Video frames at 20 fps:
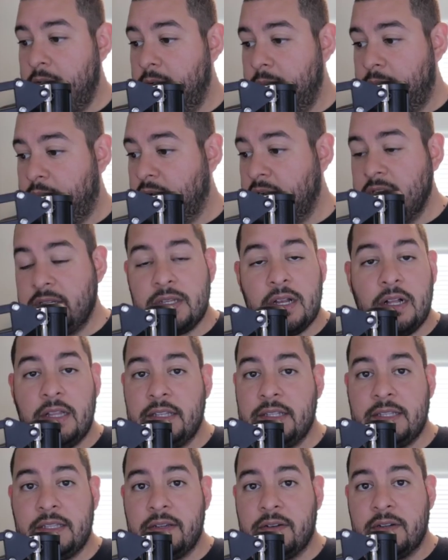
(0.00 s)
Pretty
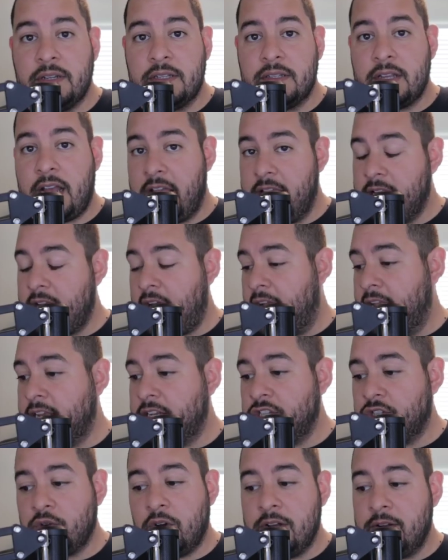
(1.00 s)
solid series. I
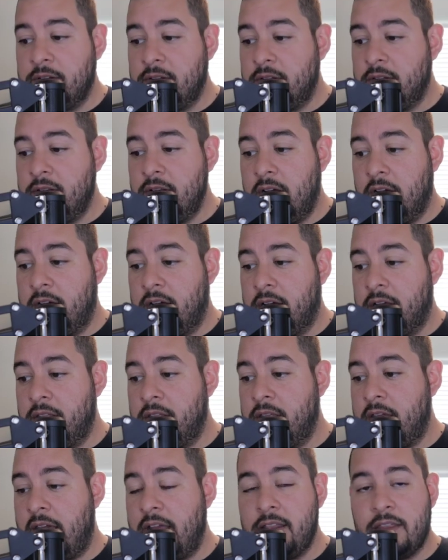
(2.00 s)
enjoyed
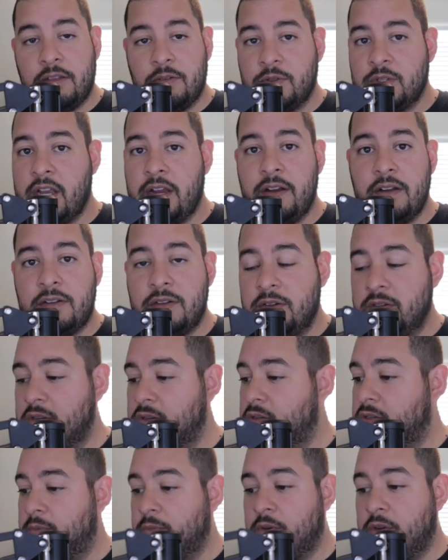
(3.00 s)
that. Those characters are
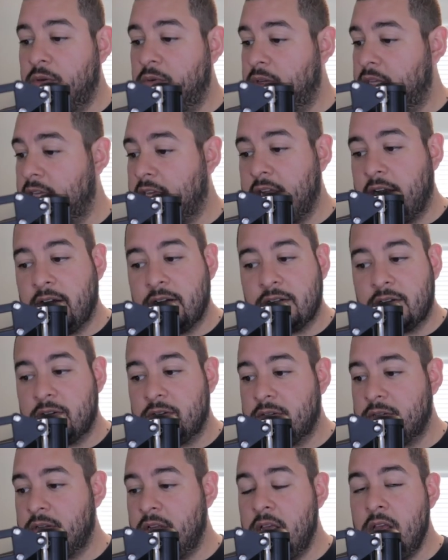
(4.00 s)
some kooky
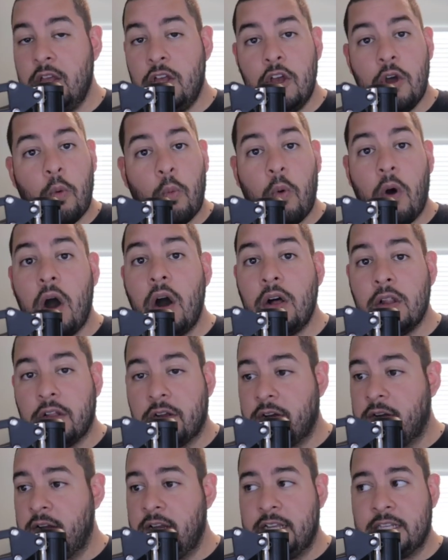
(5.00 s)
characters.
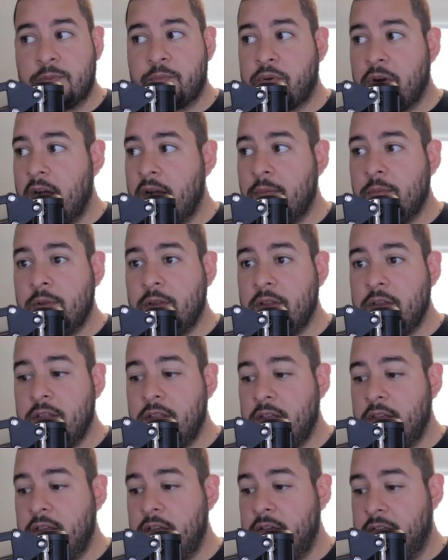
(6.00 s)
Waller is
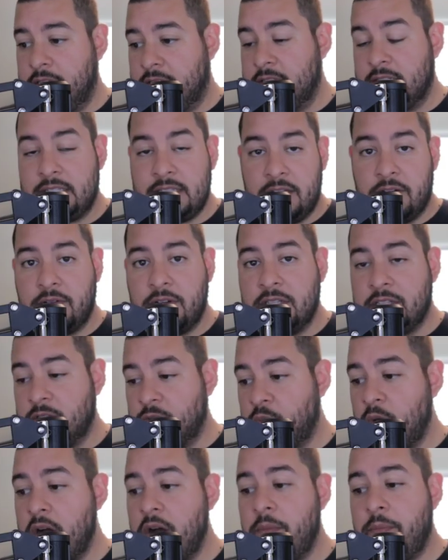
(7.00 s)
a series as
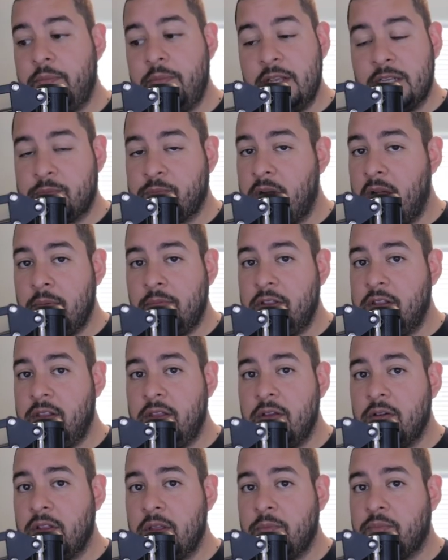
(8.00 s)
well. Is probably the
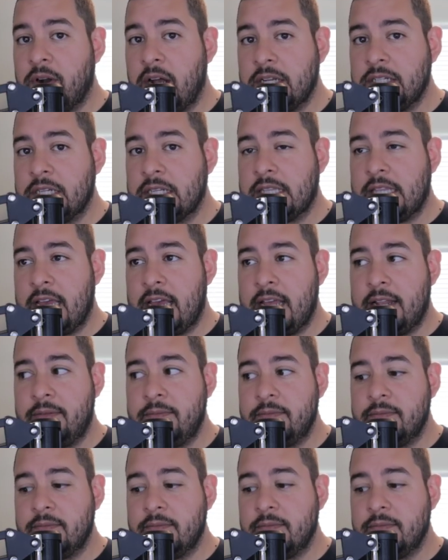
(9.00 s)
only project that